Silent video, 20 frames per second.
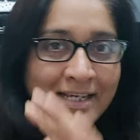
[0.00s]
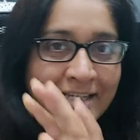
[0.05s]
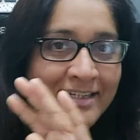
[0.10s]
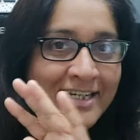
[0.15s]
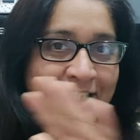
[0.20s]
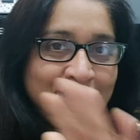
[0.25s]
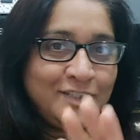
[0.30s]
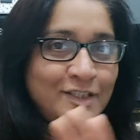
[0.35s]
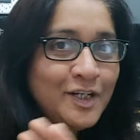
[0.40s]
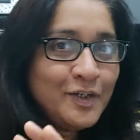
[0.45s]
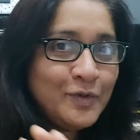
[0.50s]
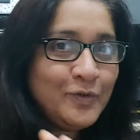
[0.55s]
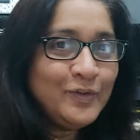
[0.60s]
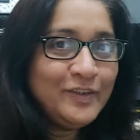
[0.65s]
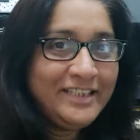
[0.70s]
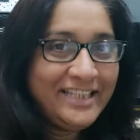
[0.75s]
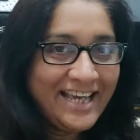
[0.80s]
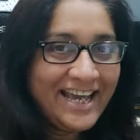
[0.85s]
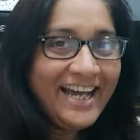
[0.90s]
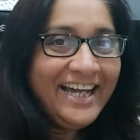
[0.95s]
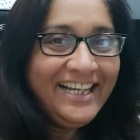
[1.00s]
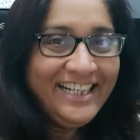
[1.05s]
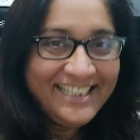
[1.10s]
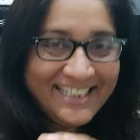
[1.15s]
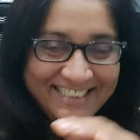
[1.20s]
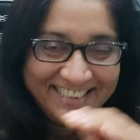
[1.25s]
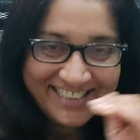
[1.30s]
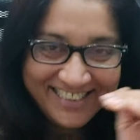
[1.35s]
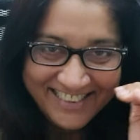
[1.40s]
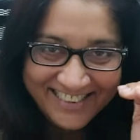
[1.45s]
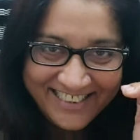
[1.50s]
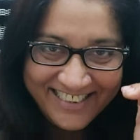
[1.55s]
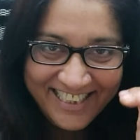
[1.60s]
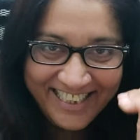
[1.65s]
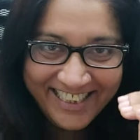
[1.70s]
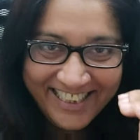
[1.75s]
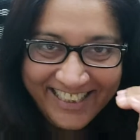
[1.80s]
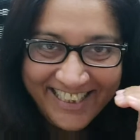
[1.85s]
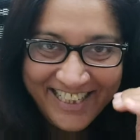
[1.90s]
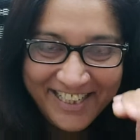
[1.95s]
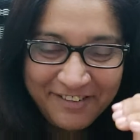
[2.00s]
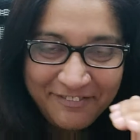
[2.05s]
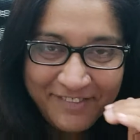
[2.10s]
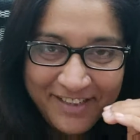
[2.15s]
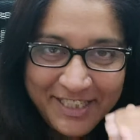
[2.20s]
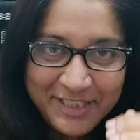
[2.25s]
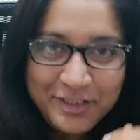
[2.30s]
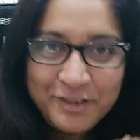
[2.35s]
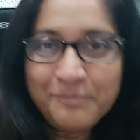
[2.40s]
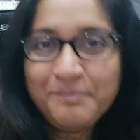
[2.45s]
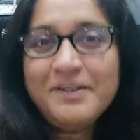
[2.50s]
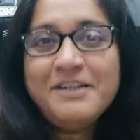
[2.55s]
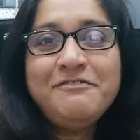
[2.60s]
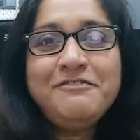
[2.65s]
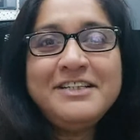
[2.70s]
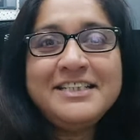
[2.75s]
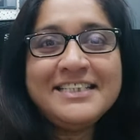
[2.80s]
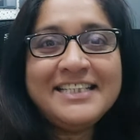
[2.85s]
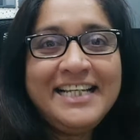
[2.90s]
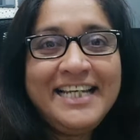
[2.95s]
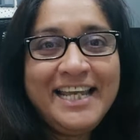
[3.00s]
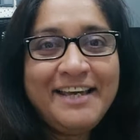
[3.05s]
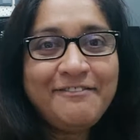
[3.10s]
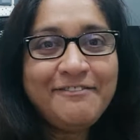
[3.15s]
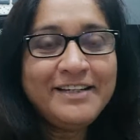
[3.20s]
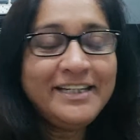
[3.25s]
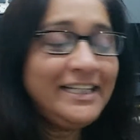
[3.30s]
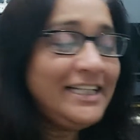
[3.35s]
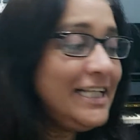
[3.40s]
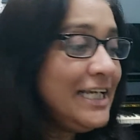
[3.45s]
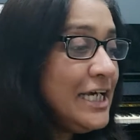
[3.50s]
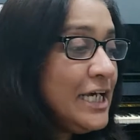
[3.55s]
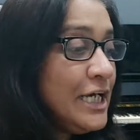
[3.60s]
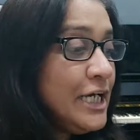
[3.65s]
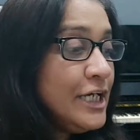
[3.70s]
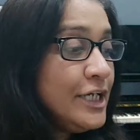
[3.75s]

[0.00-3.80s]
Let's not go there. Let's just take it at a very superficial level.